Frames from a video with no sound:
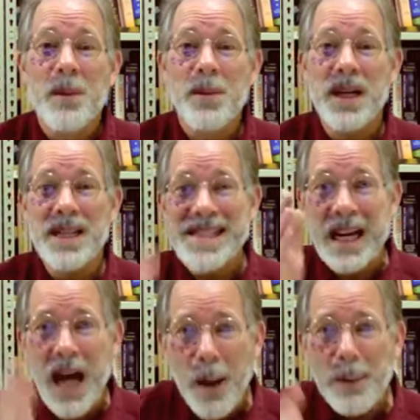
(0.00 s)
because that
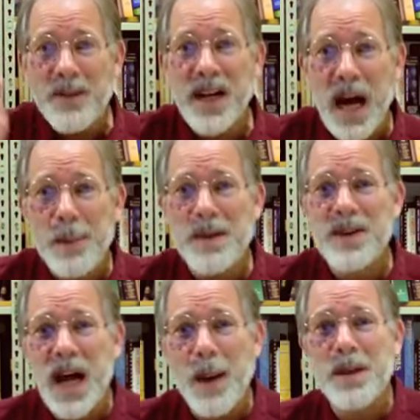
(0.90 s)
copy of a copy of a
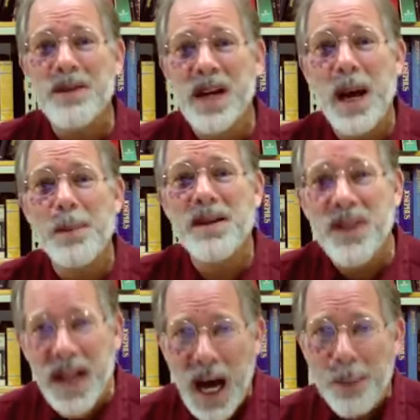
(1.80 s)
copy of a copy of a
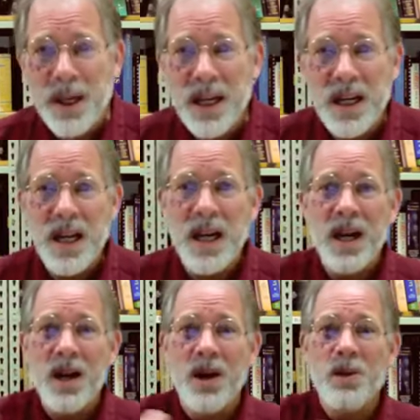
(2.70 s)
copy
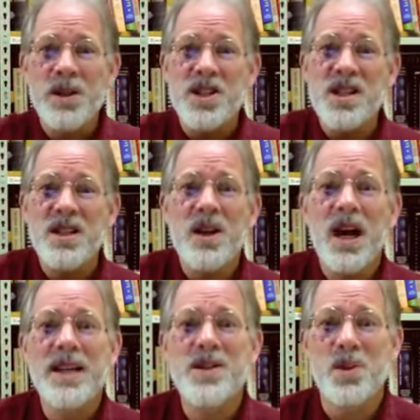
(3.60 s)
was still
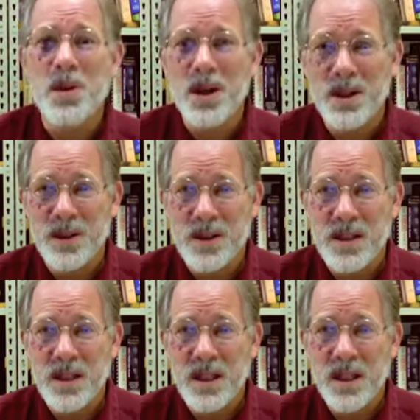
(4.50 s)
God's
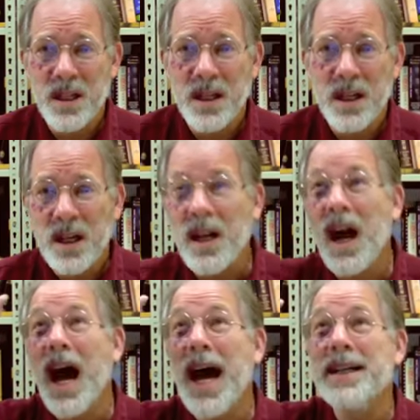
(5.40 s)
words.
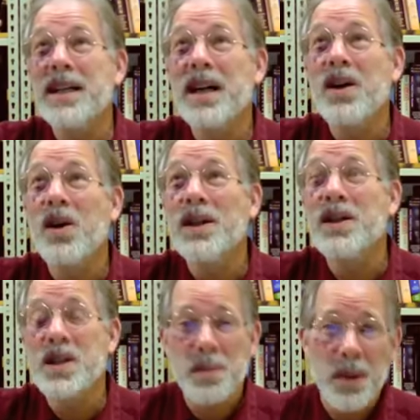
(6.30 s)
God, according
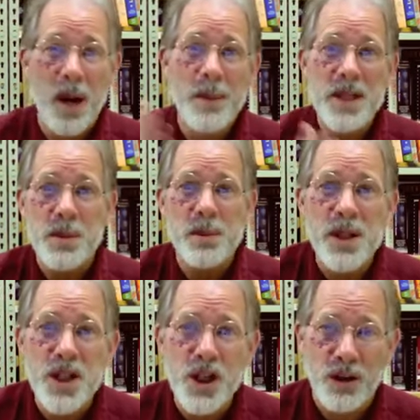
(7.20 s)
to his promise,
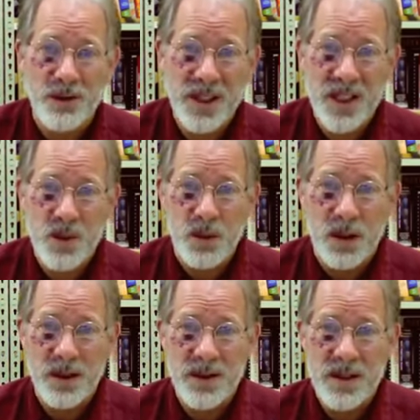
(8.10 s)
preserved his
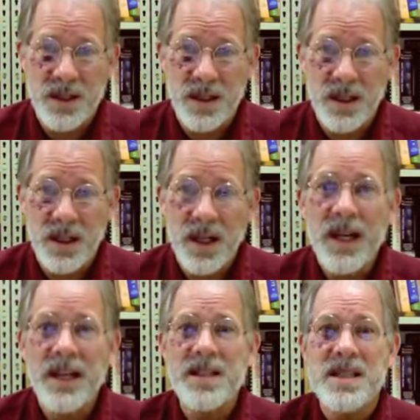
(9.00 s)
words.
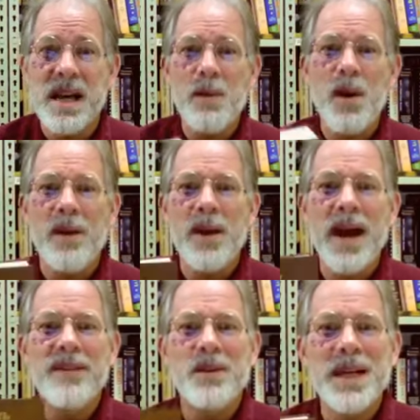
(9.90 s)
In the same way, we
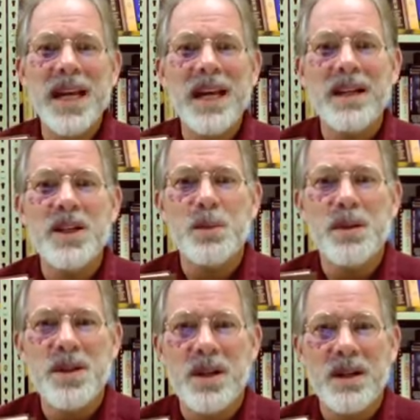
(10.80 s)
have them in English
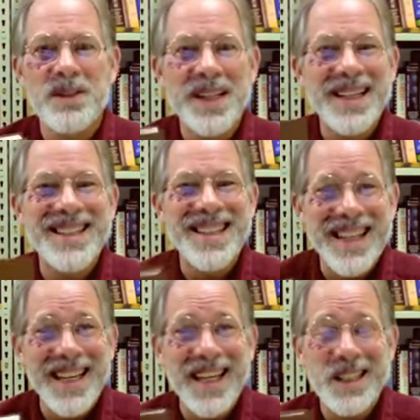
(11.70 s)
preserved in the
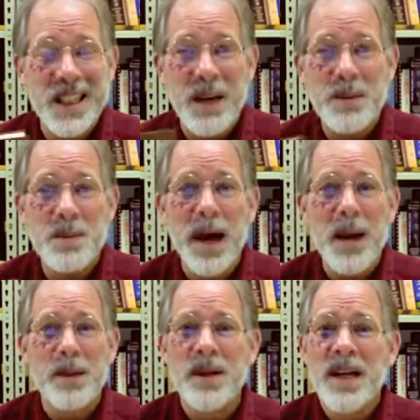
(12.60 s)
King James
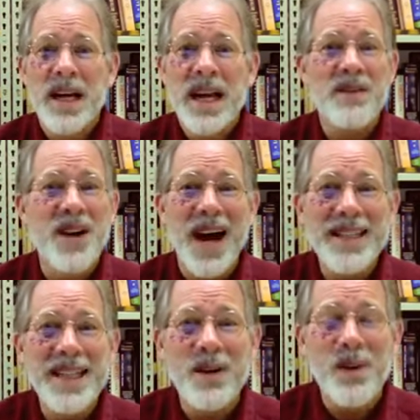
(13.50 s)
Bible. If
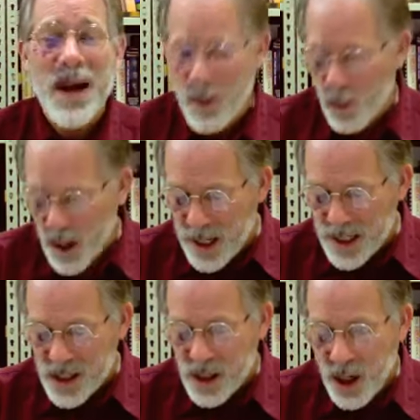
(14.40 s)
God did it right
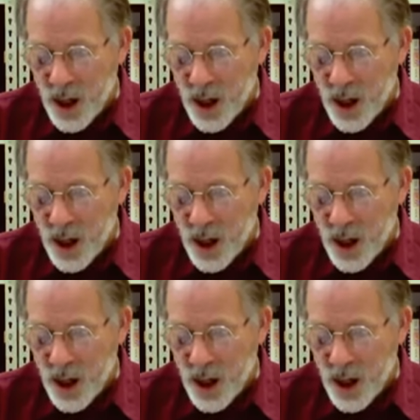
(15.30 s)
once,